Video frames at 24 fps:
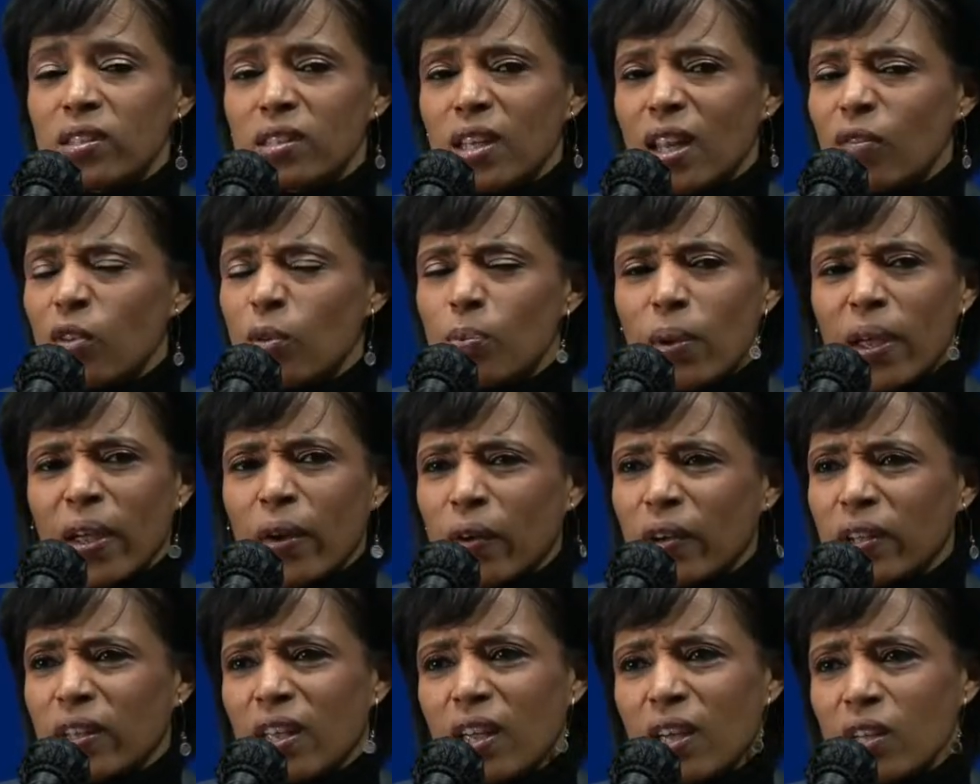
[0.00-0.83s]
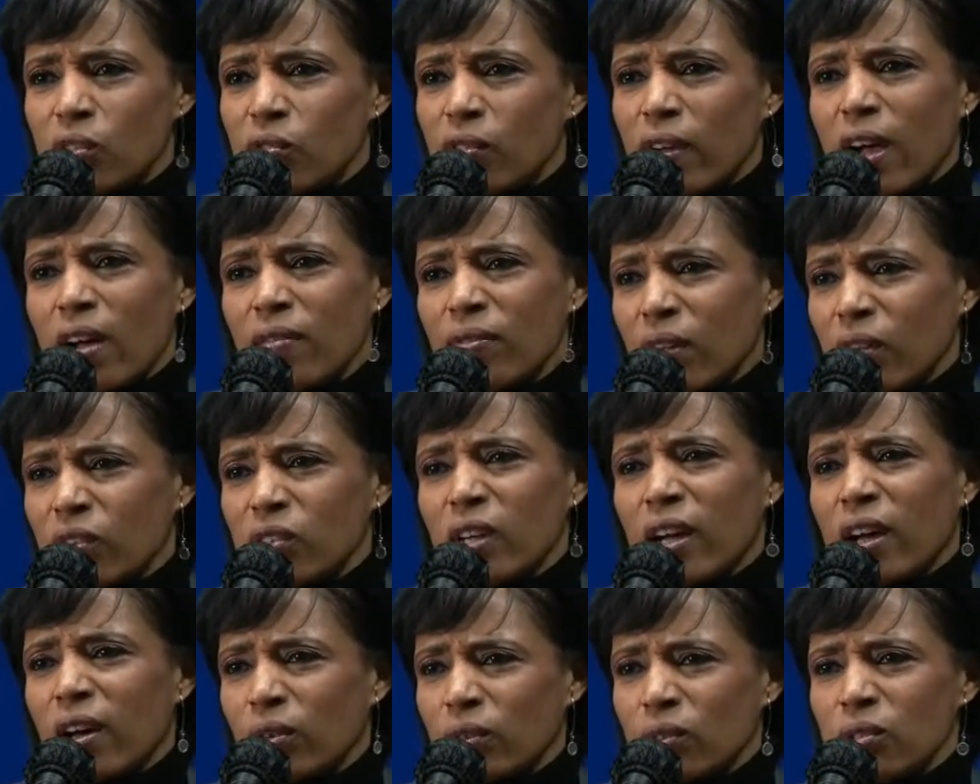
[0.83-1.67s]
and every parent can't drive their
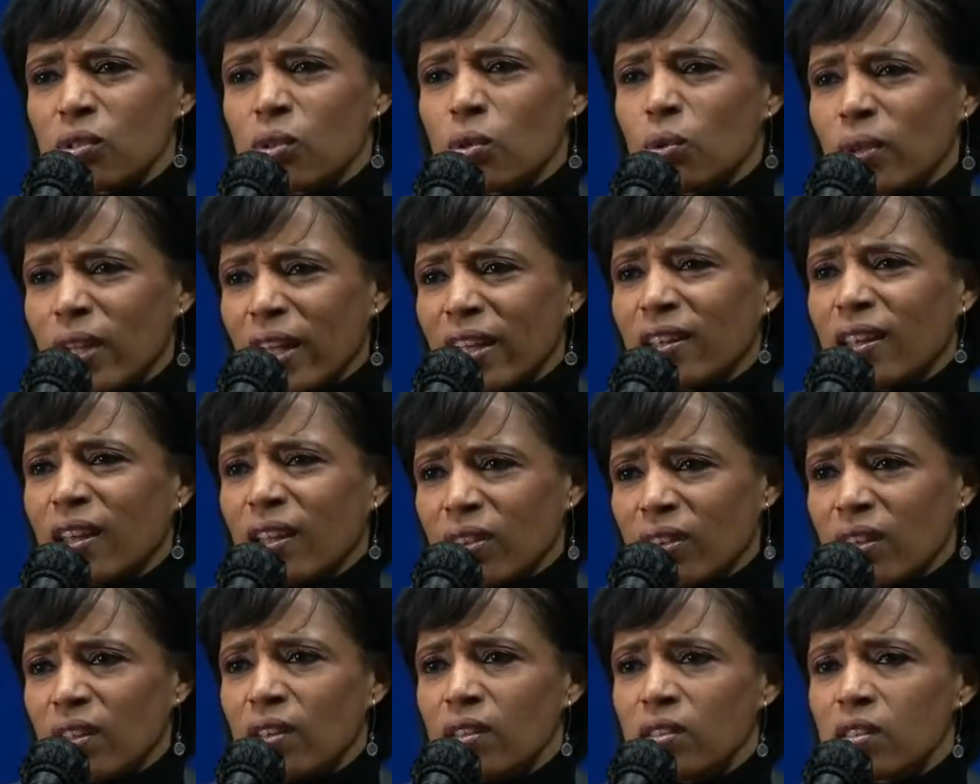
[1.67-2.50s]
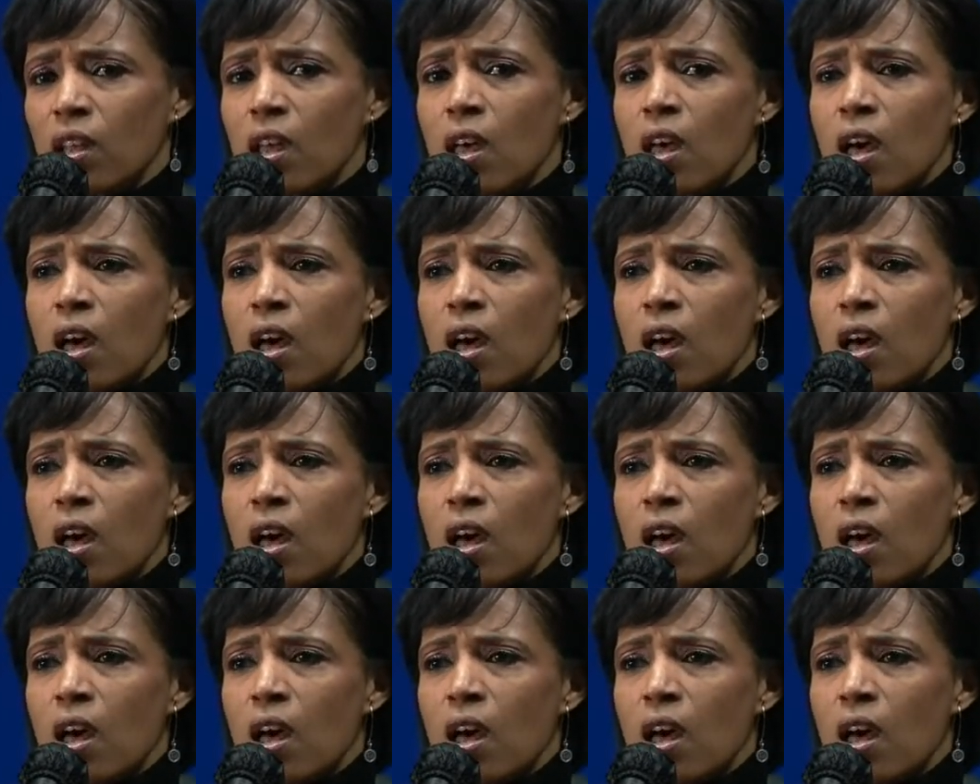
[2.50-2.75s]
child to school. I get this.